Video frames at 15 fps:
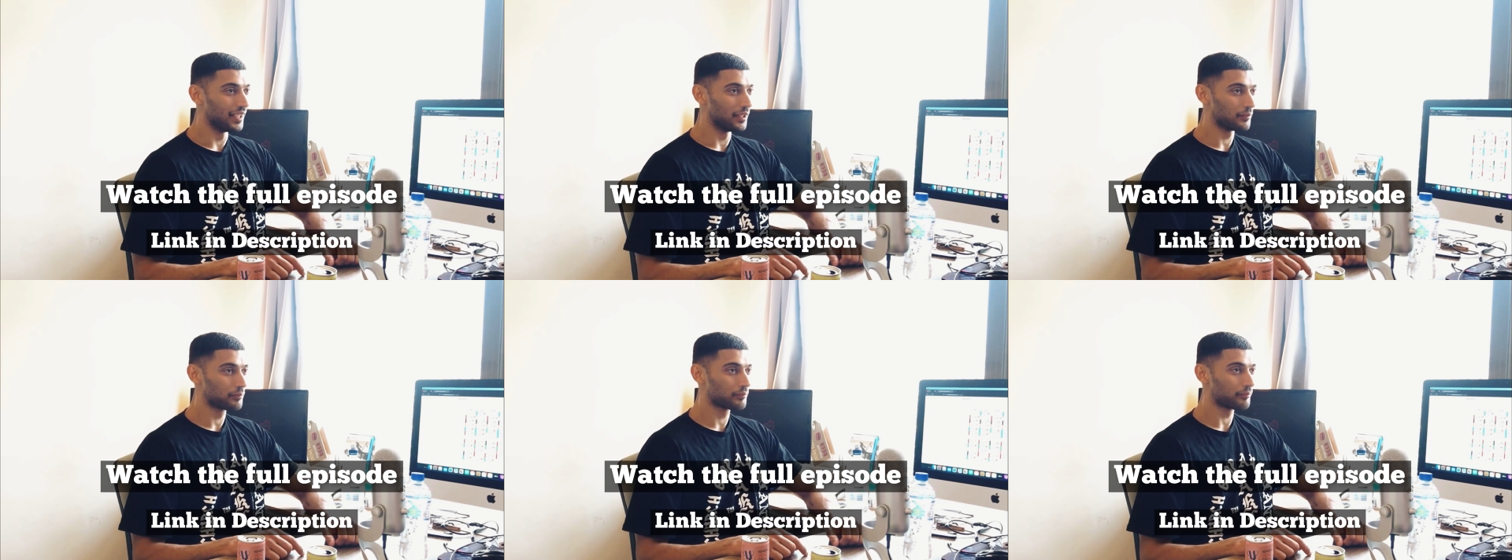
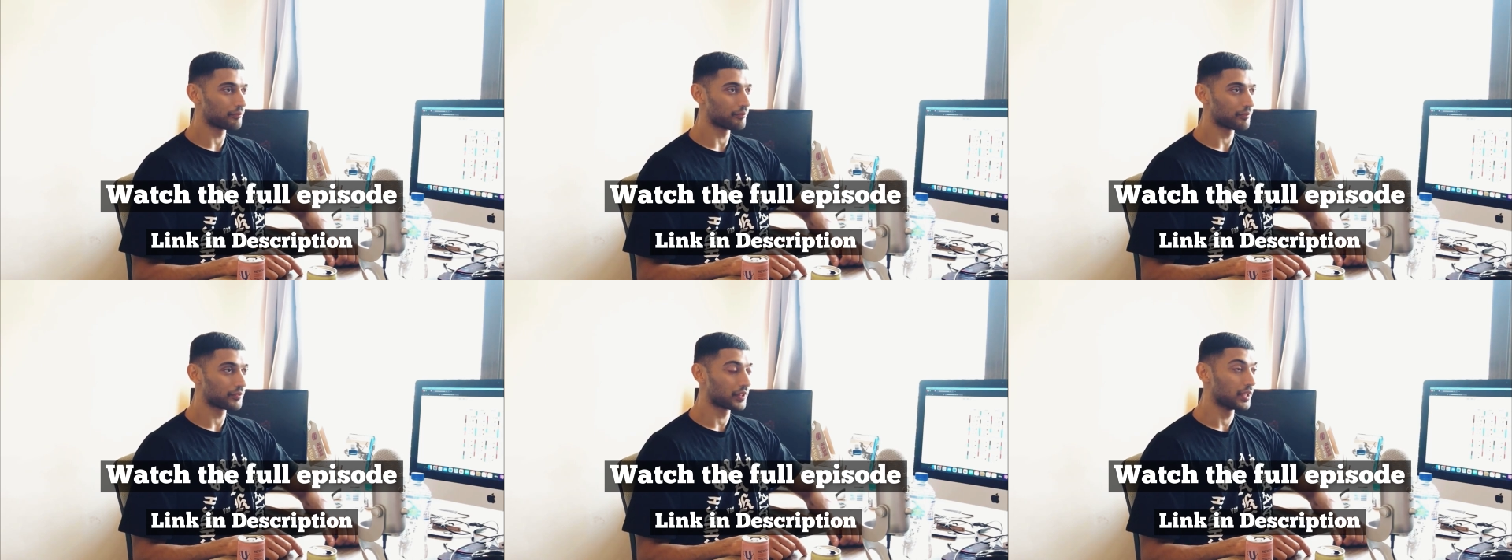talk about
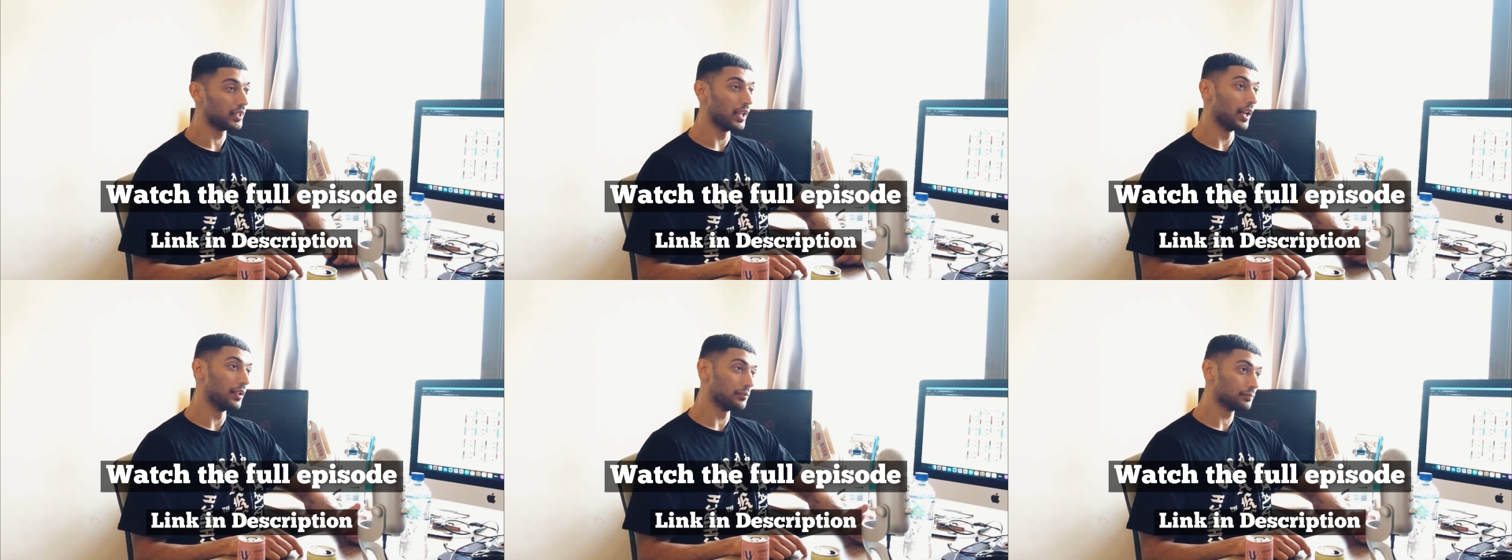Diddy's
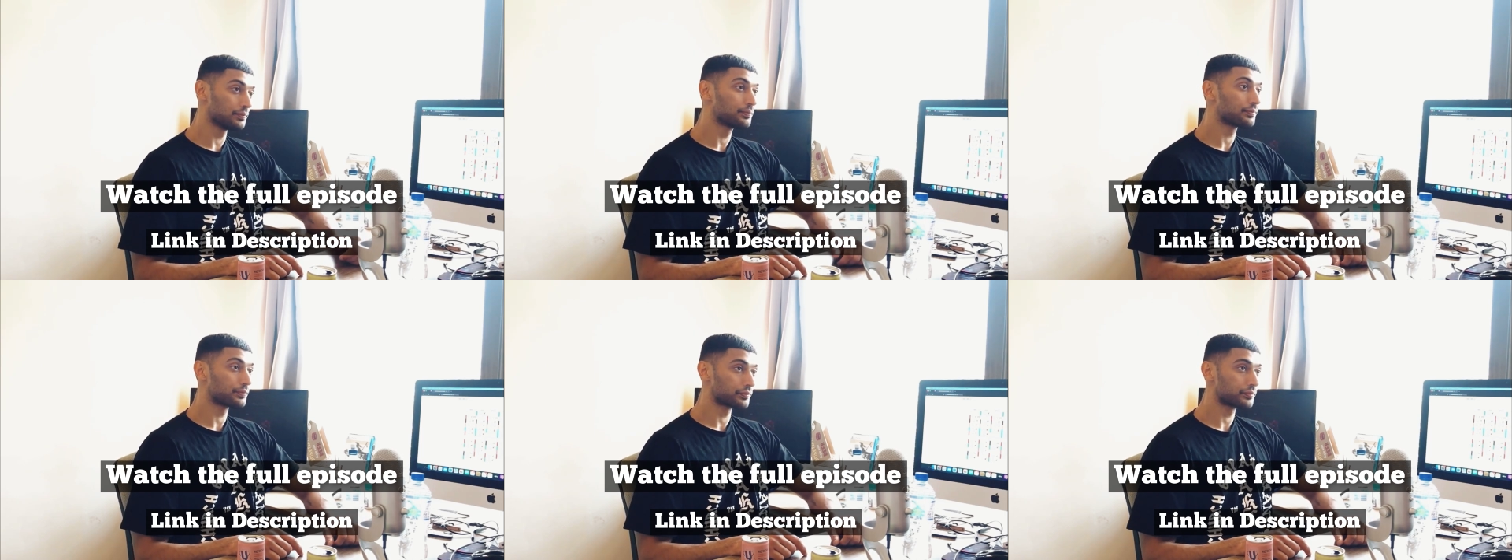fight yeah. now.
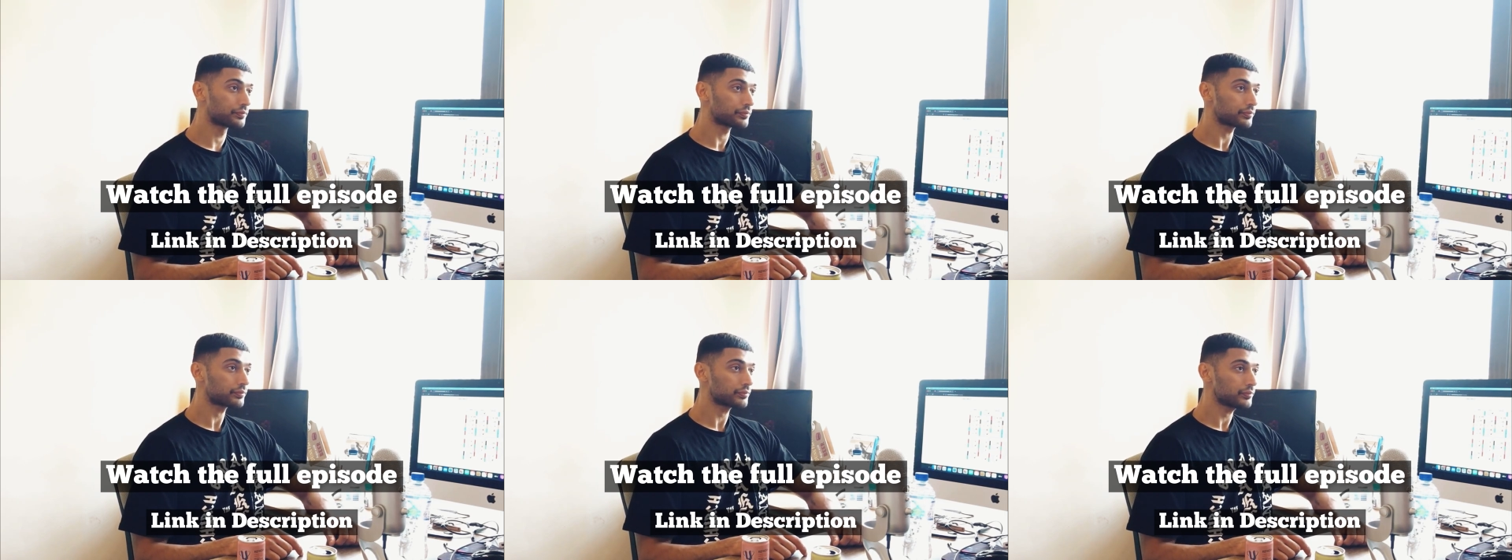He
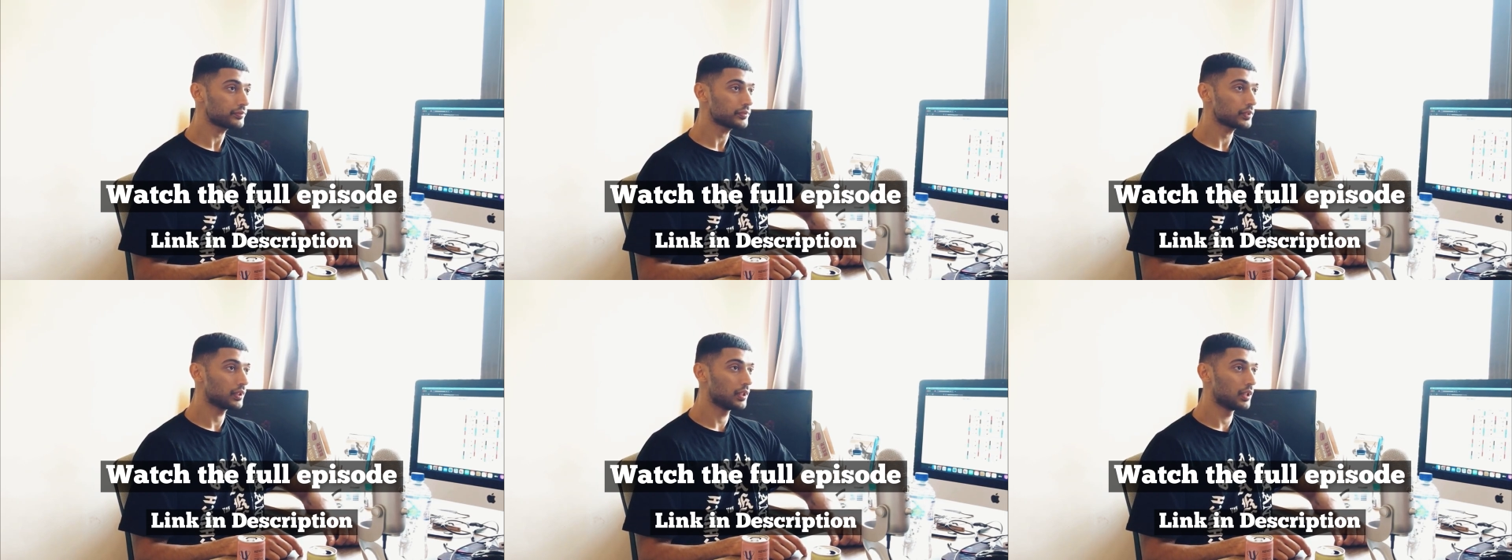fought
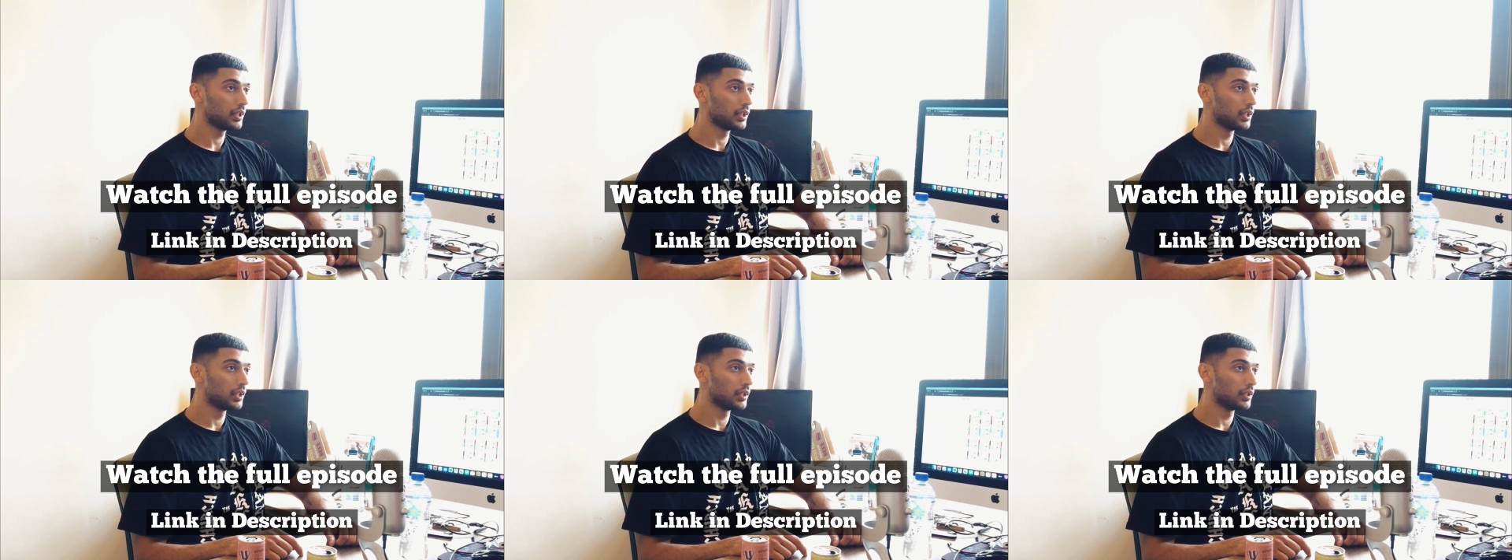Corin
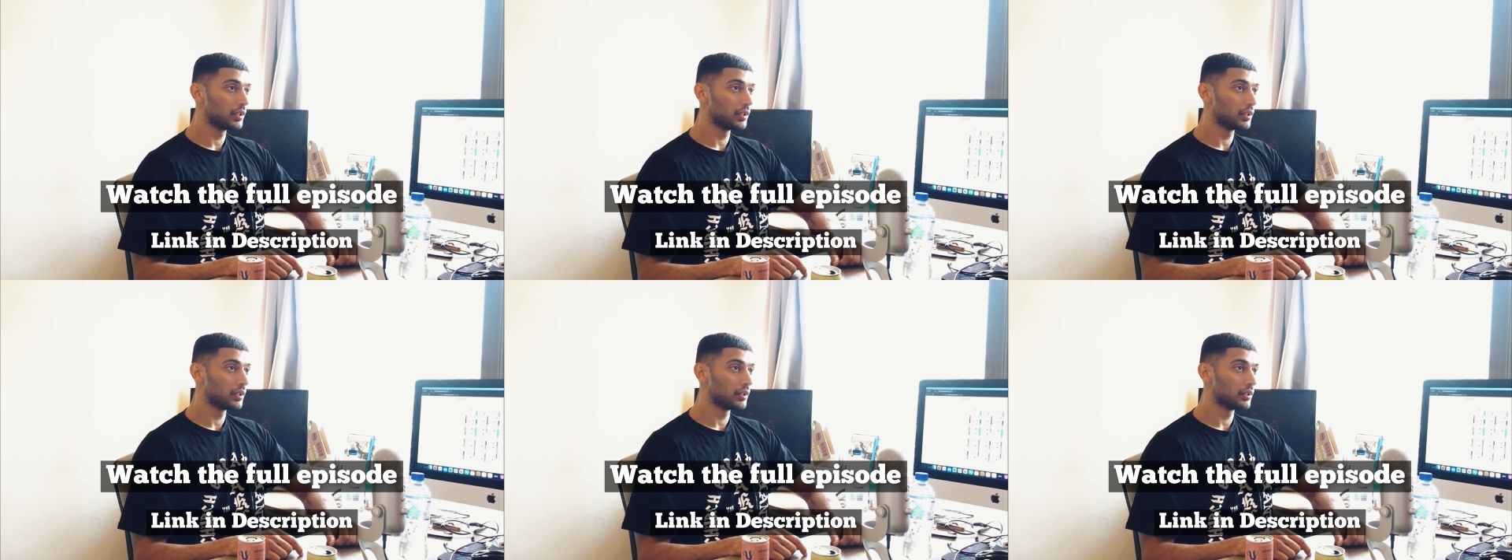in my
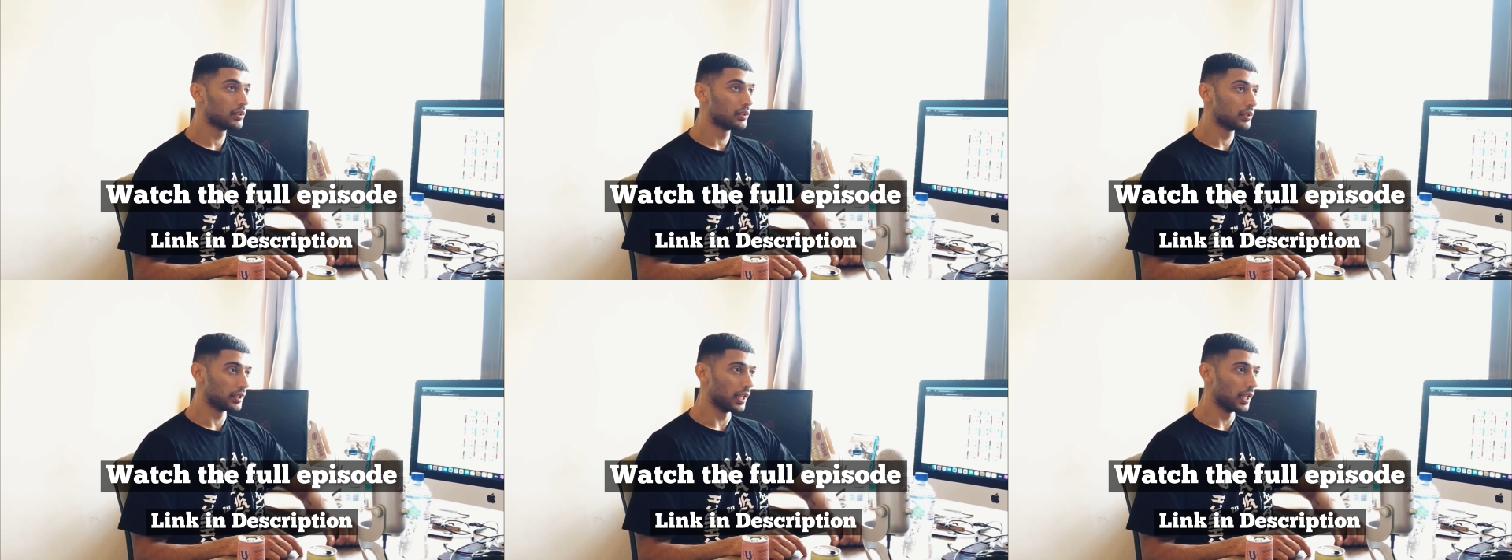hair, I think is his